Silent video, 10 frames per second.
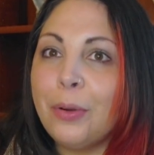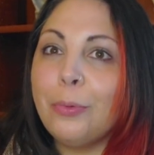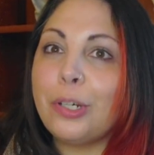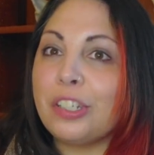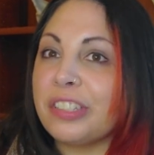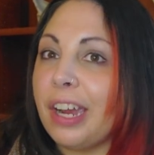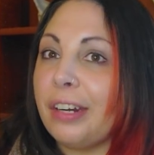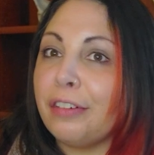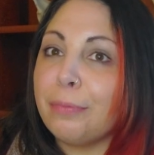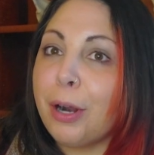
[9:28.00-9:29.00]
which is
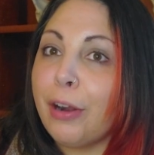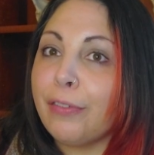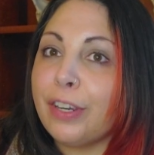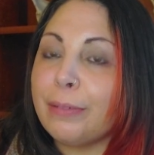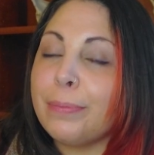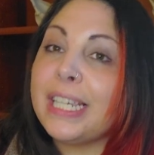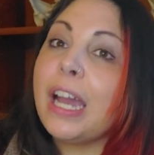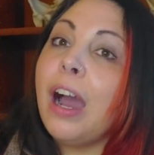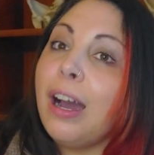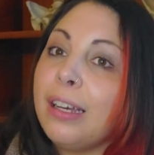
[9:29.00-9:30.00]
kind of perfect
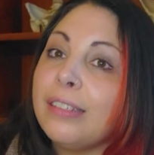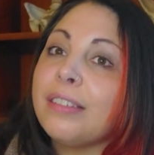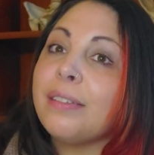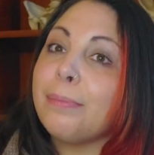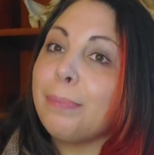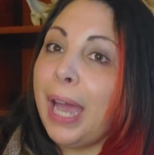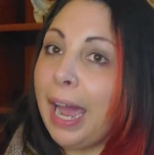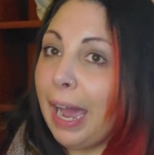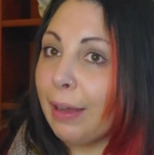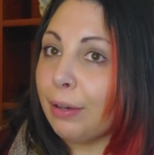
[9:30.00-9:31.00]
because the
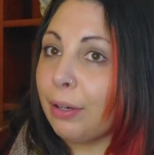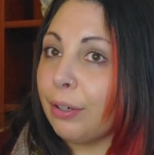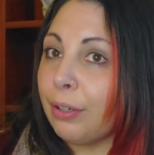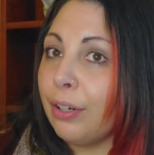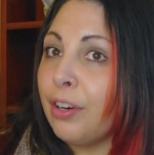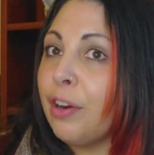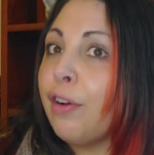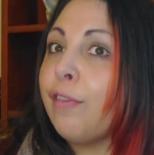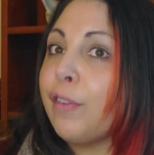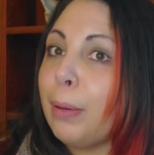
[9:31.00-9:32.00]
pattern
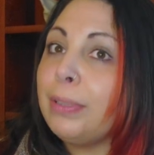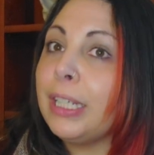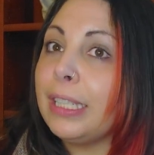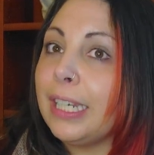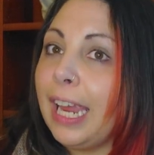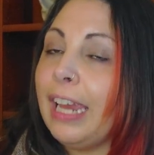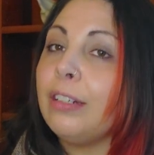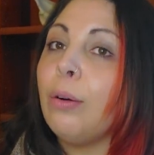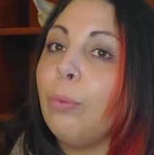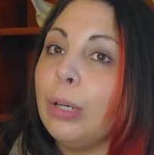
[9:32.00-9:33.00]
from Lily Kate
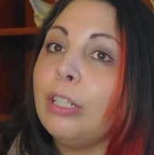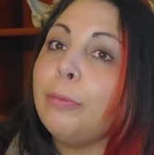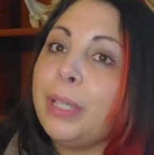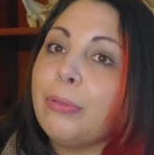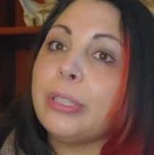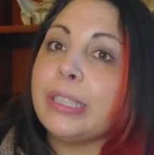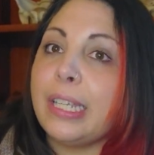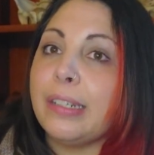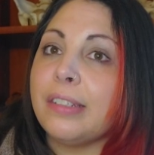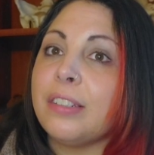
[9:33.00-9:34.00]
will be
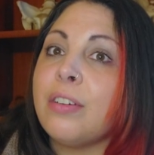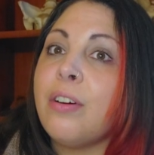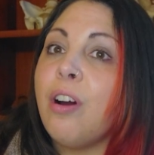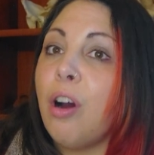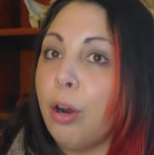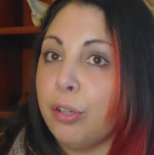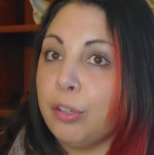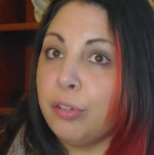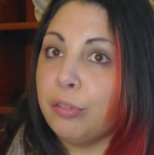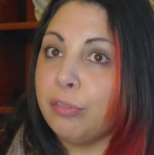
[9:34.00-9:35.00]
released on
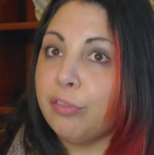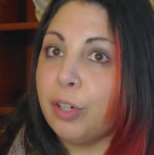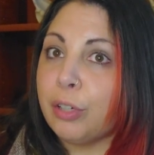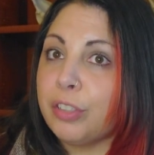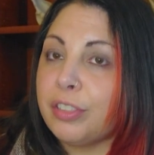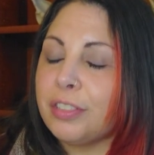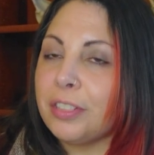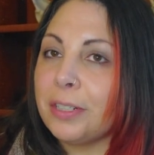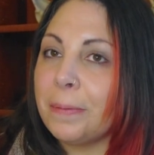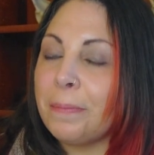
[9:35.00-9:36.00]
June 1st.
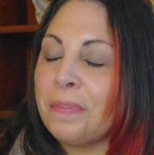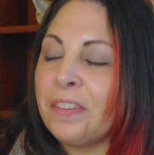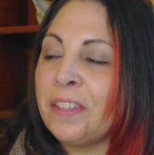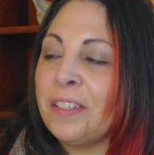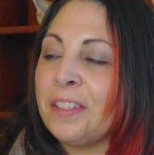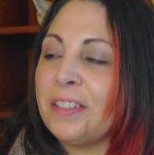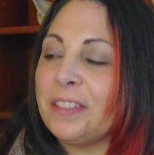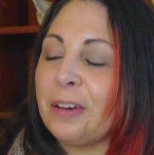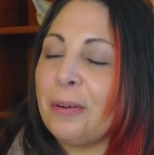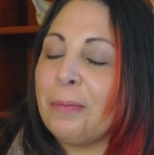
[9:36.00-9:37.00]

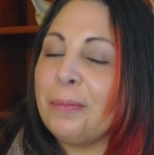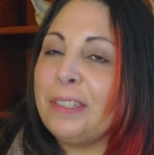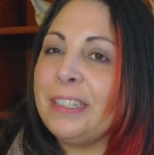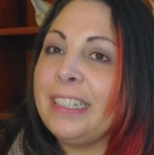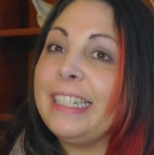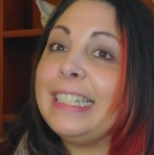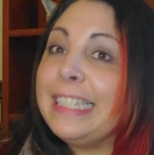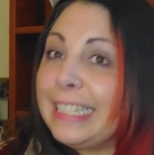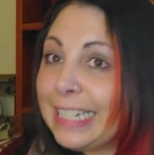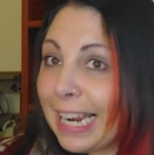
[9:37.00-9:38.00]
So
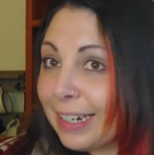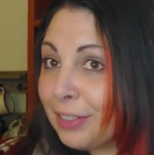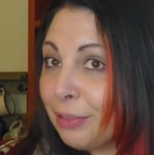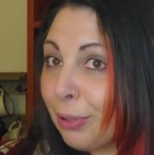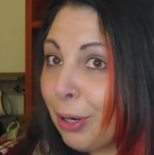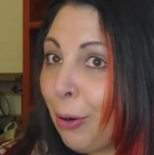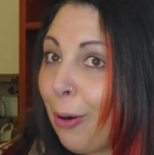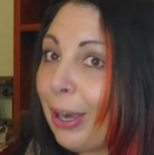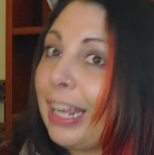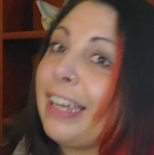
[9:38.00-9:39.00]
next
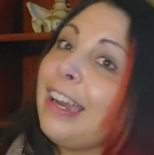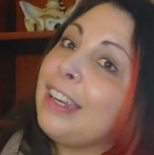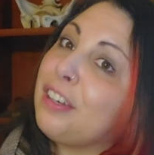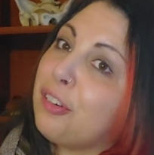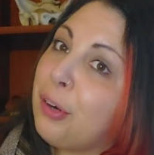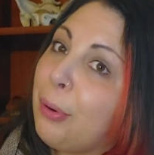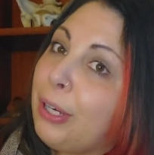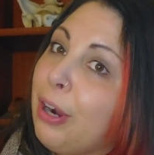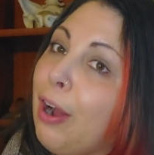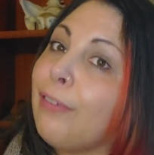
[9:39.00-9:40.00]
recording I can show it
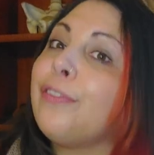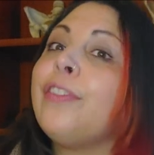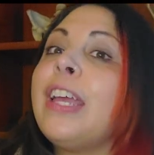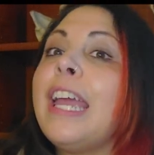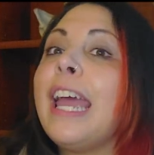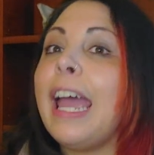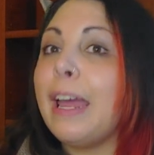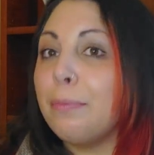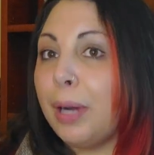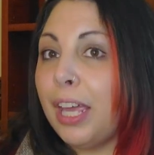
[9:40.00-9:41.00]
off,
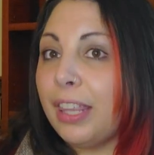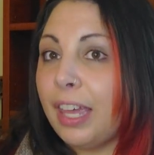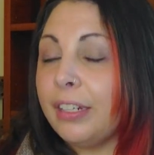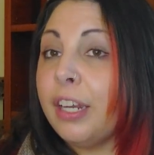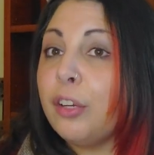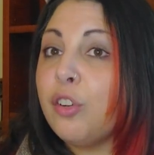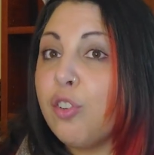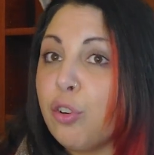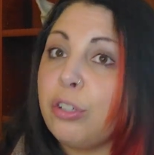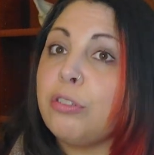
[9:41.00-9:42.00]
and by then it
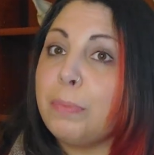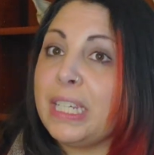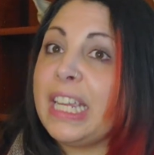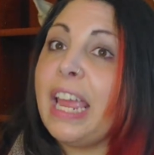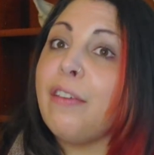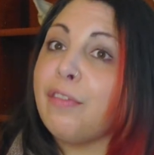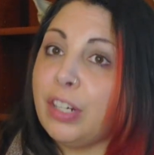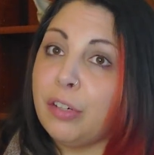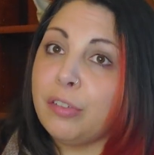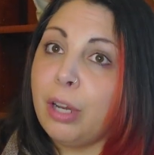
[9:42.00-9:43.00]
should be a
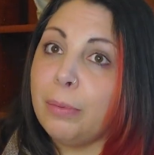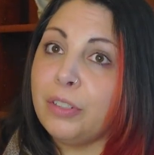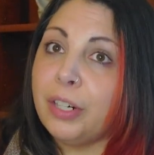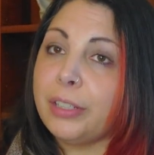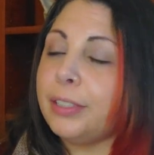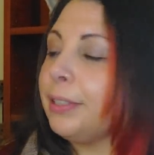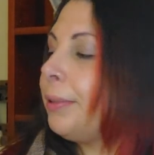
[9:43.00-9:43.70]
finished object.